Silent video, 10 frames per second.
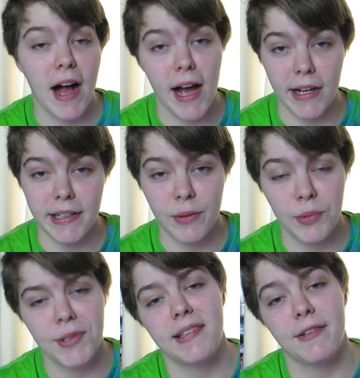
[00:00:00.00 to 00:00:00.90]
I
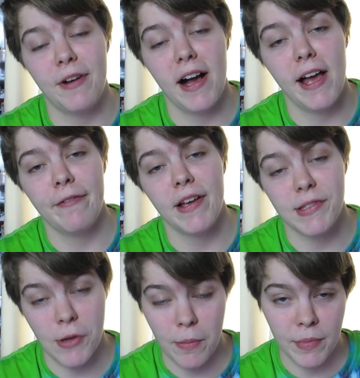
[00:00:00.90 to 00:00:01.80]
would survive a
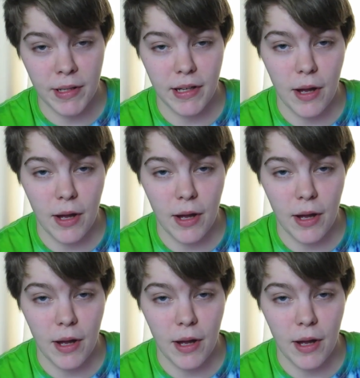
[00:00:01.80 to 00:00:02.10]
zombie